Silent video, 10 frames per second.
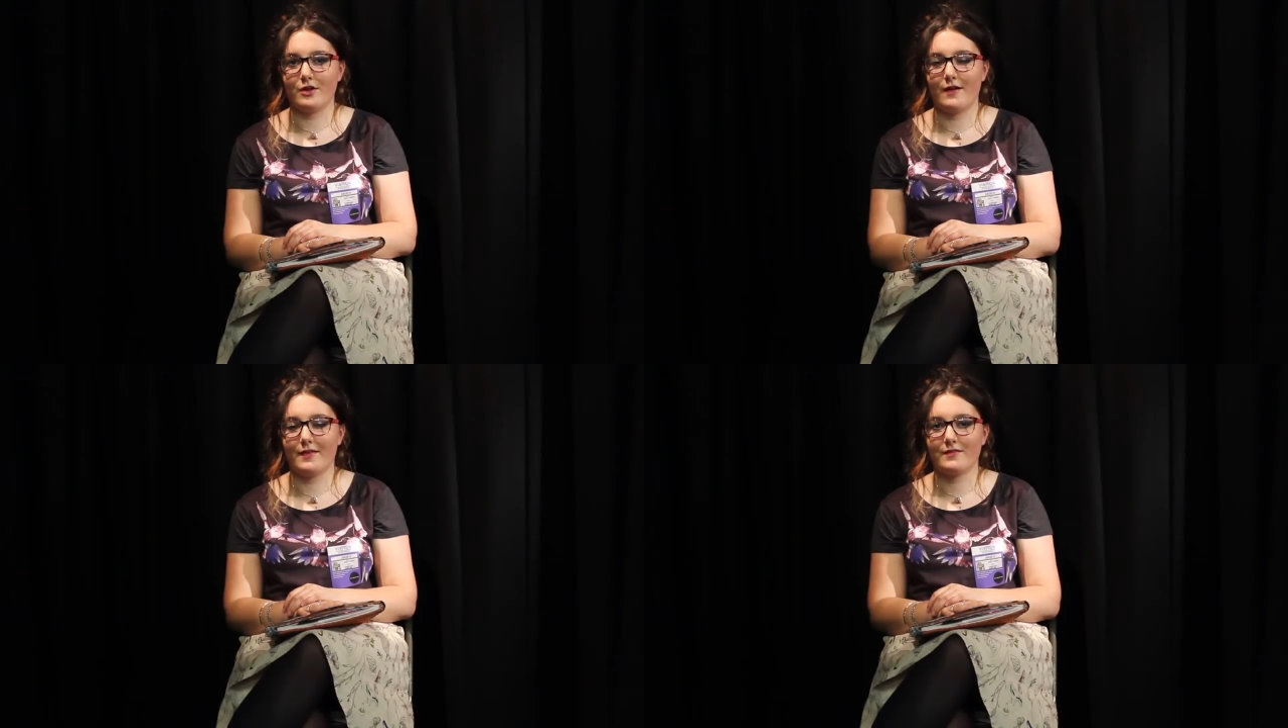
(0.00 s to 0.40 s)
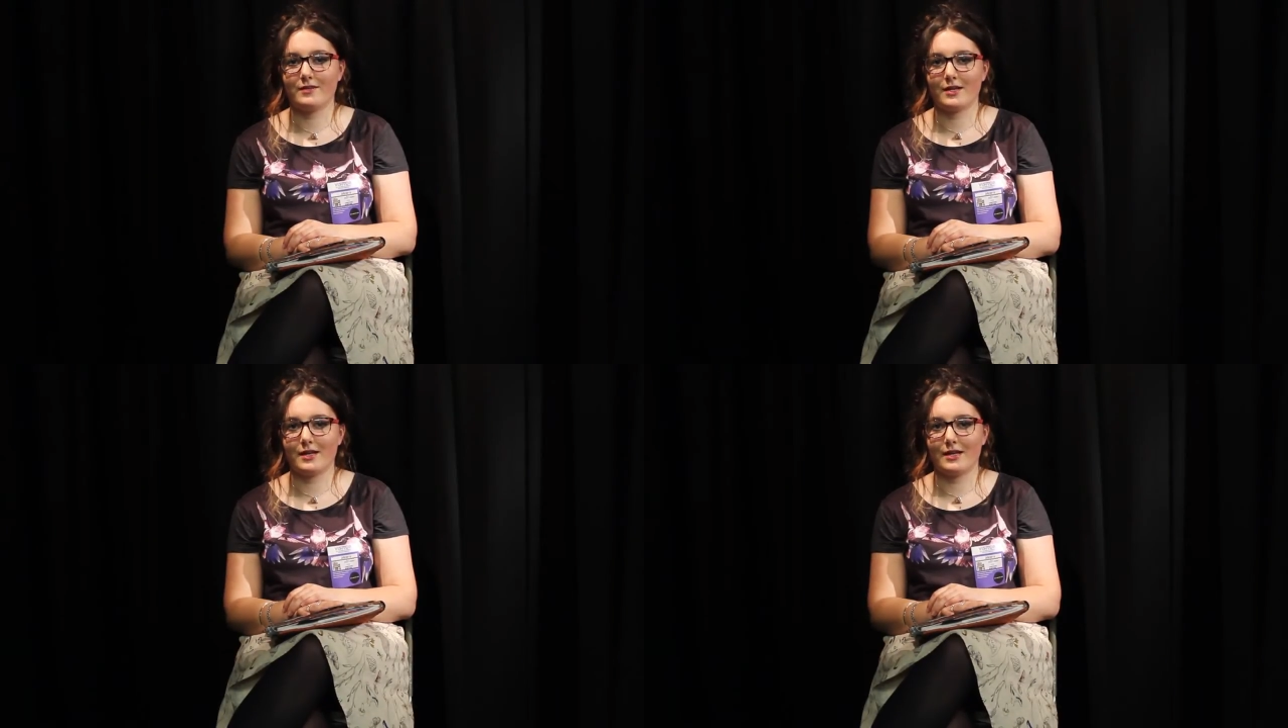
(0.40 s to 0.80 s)
and then
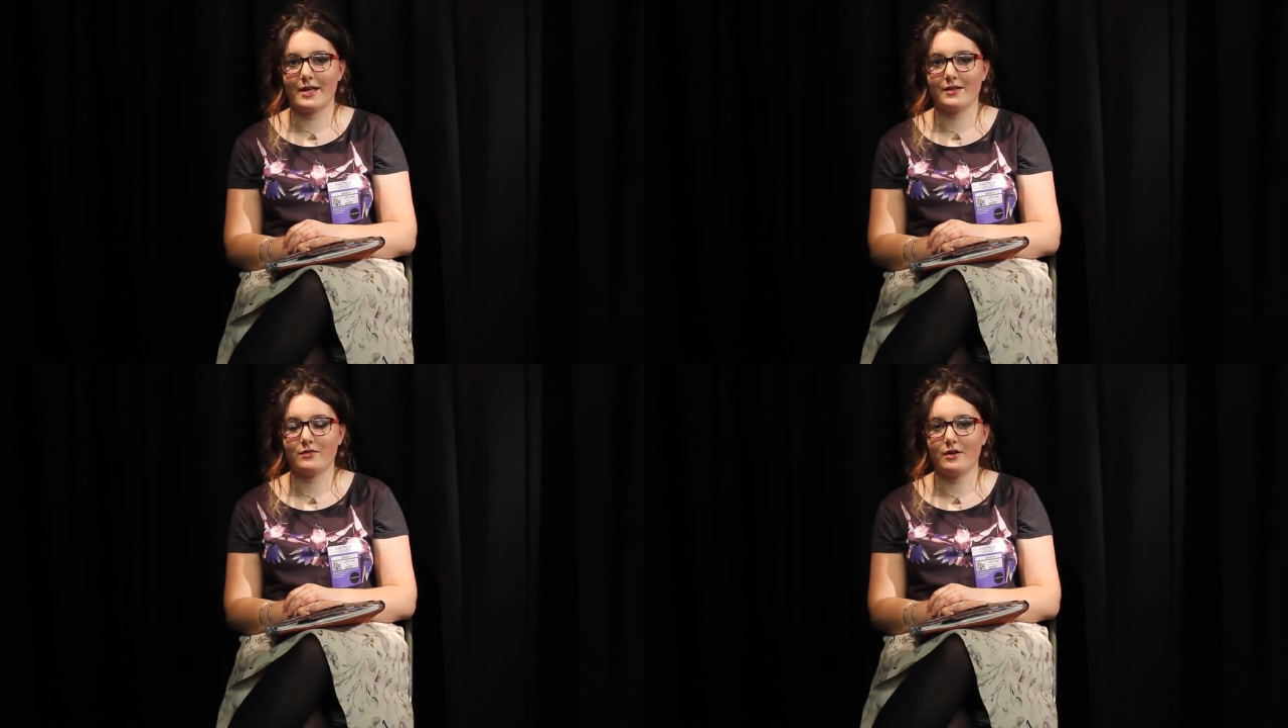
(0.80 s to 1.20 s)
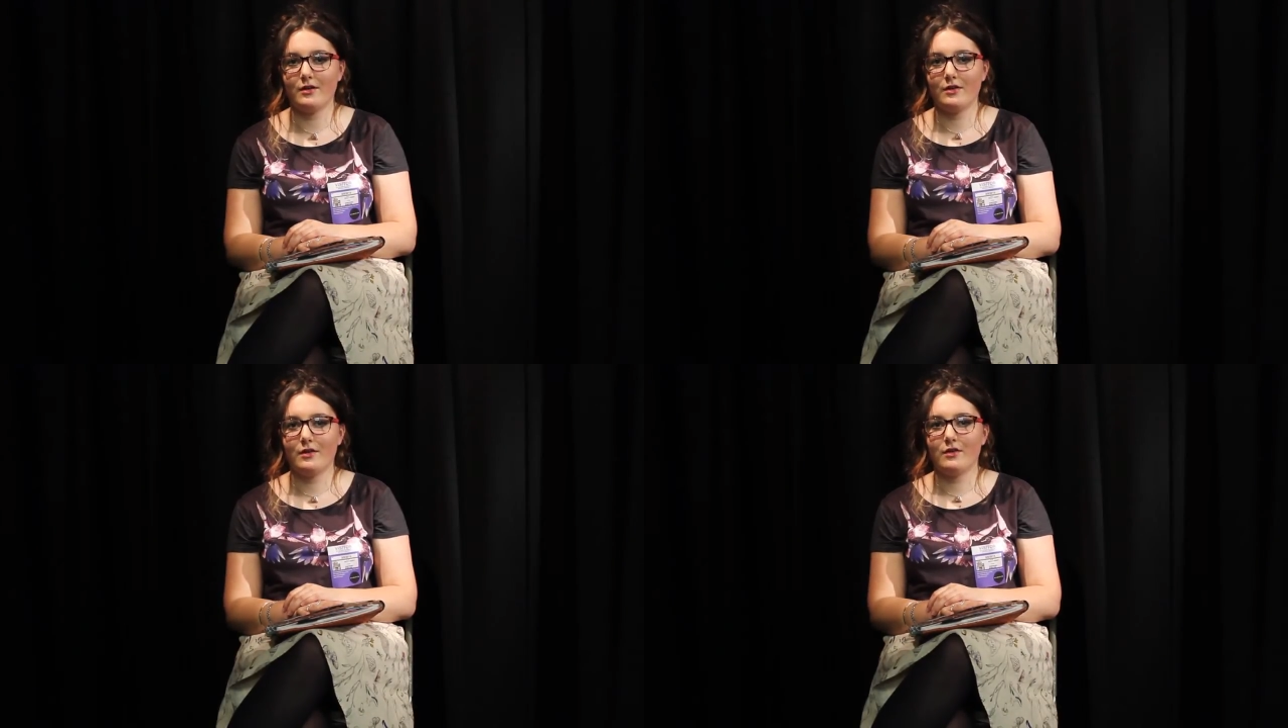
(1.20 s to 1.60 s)
stick it in later
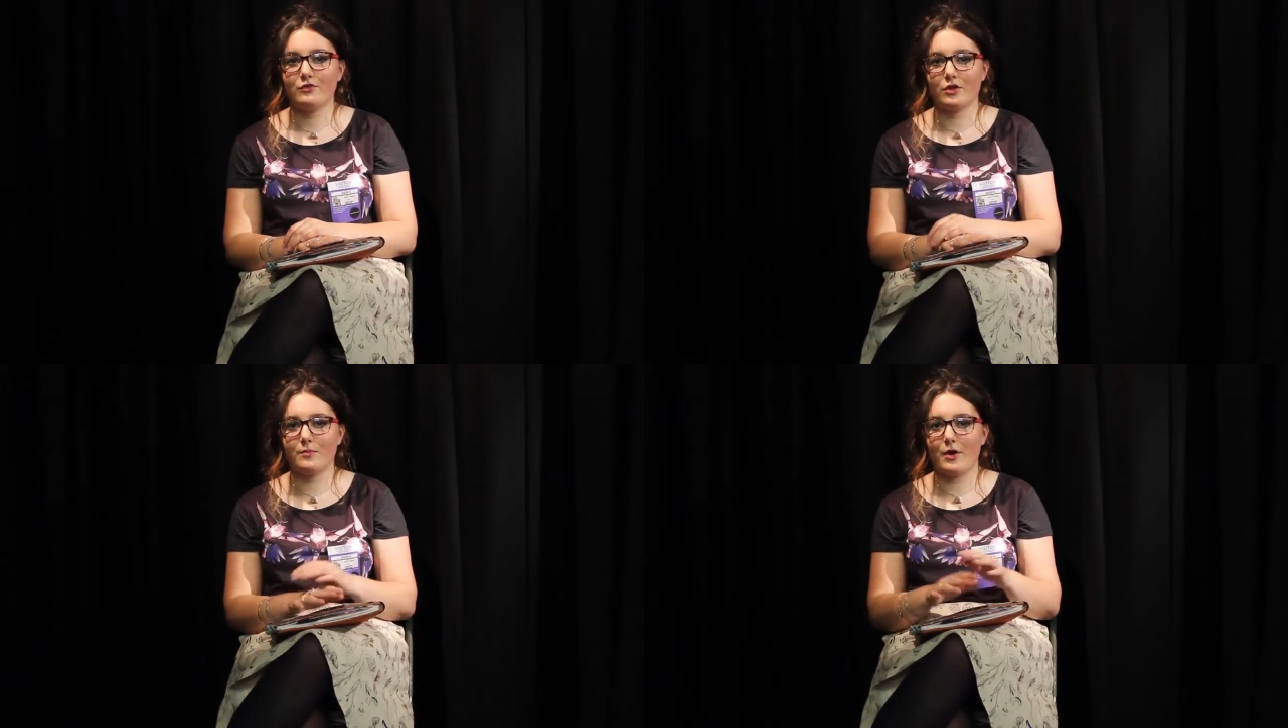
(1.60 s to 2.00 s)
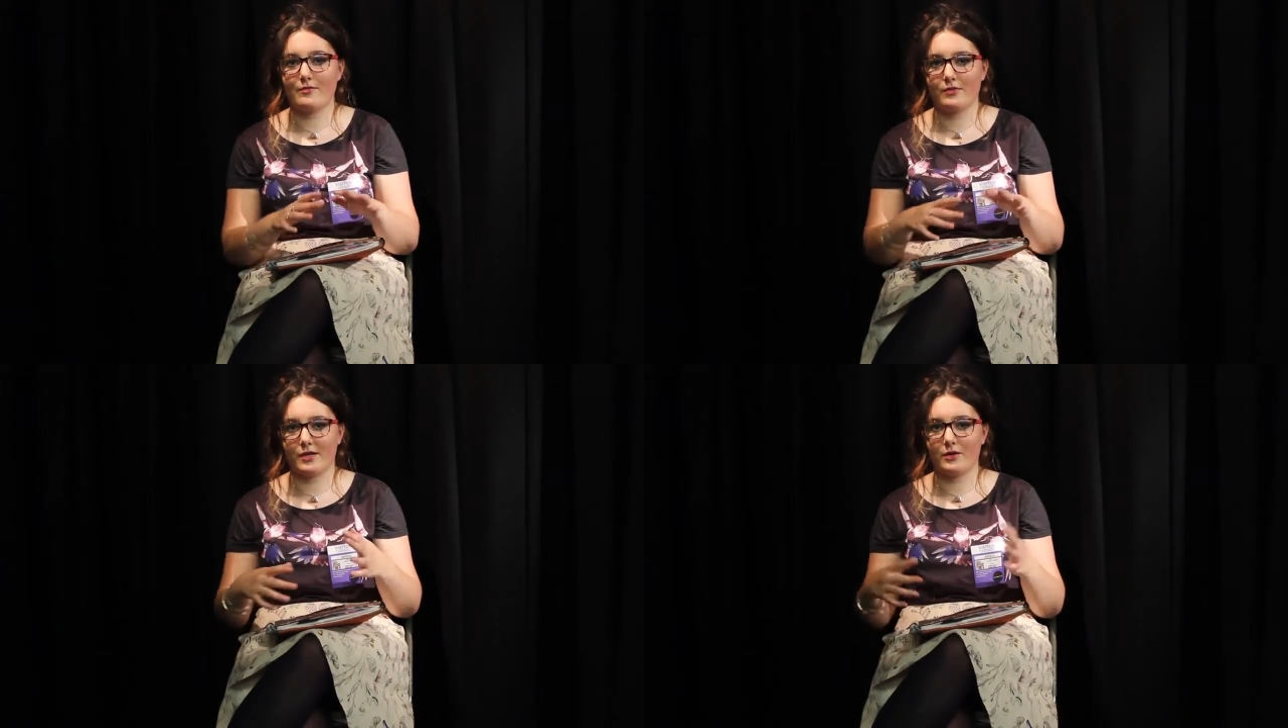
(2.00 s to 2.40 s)
so you can put
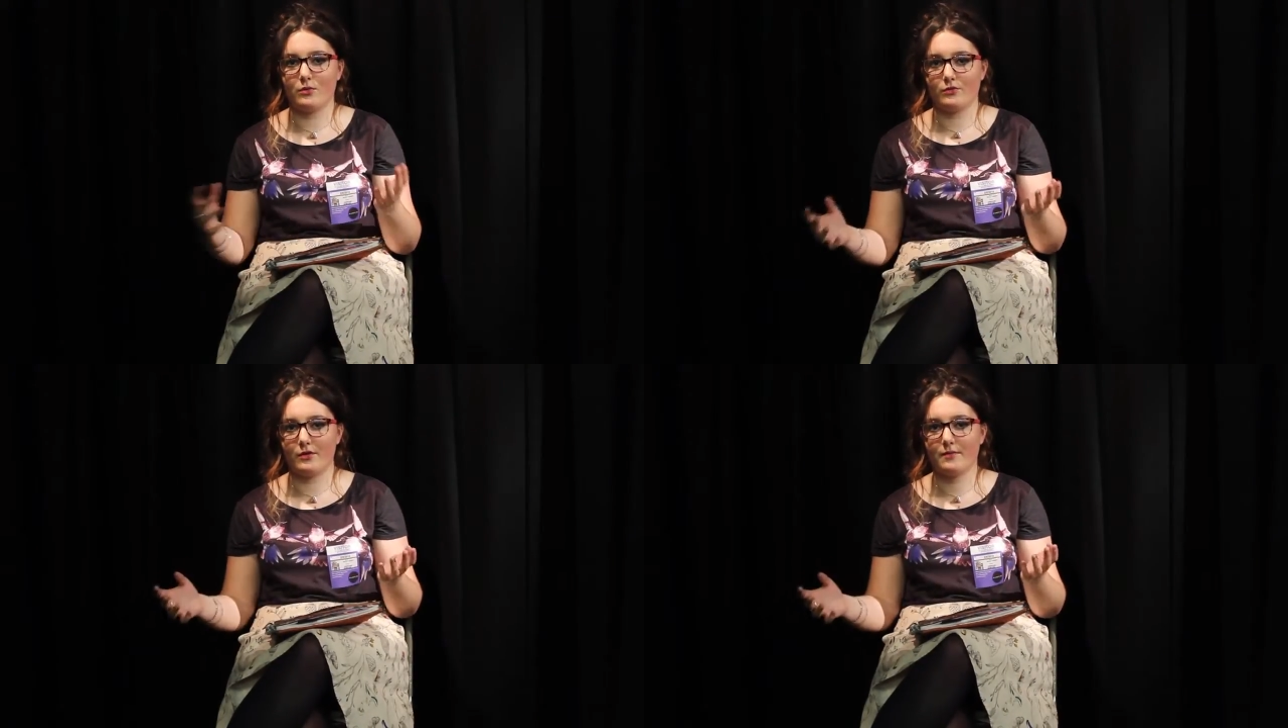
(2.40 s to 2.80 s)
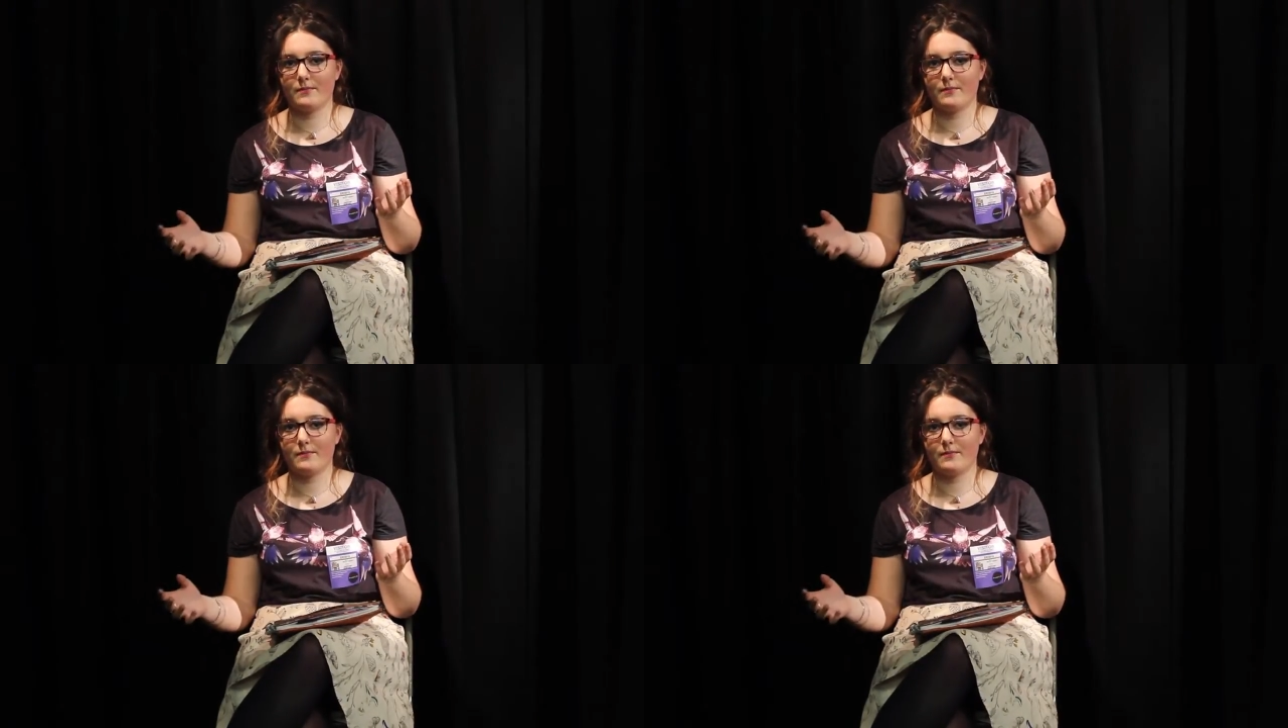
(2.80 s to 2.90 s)
everything in order.